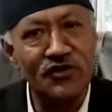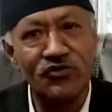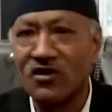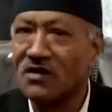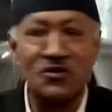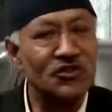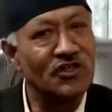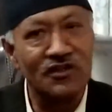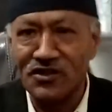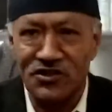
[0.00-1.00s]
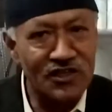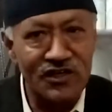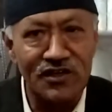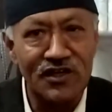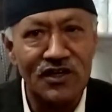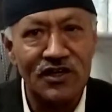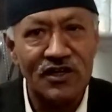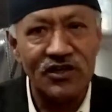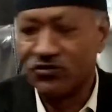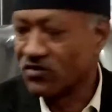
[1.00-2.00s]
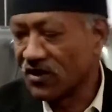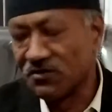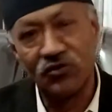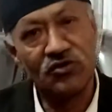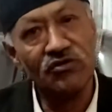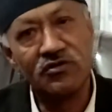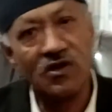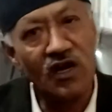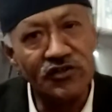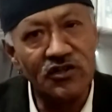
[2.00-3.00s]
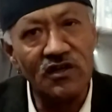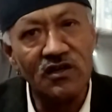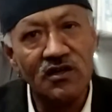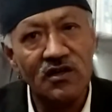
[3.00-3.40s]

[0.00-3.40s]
you talk about Chhattisgarh, you talk about Uttaranchal.